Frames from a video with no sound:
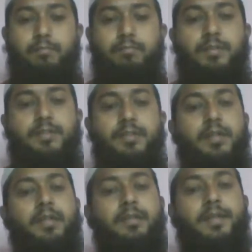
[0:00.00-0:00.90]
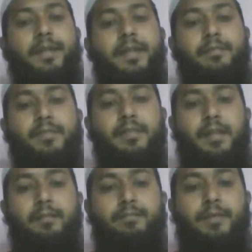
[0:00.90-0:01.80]
but their names
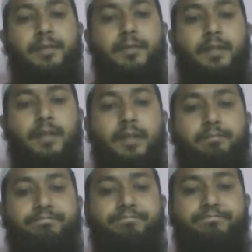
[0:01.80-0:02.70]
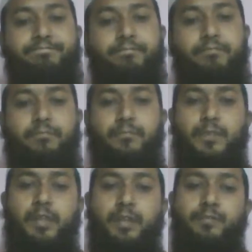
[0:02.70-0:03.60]
have been
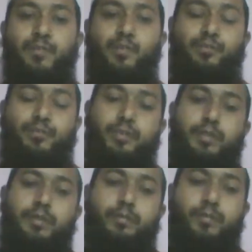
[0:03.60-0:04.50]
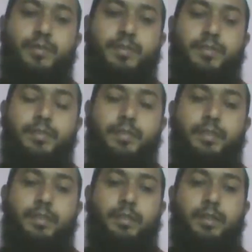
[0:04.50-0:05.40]
removed from history,
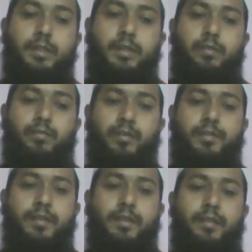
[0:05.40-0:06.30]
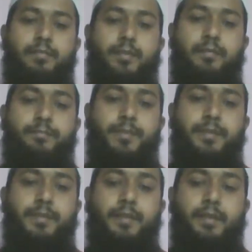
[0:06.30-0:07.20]
or their name have
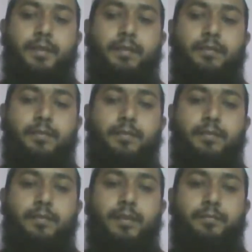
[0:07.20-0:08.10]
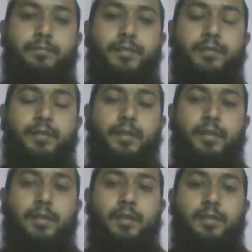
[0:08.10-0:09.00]
been
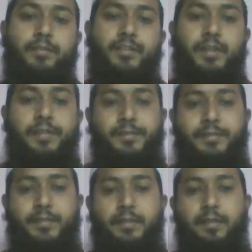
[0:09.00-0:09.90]
changed,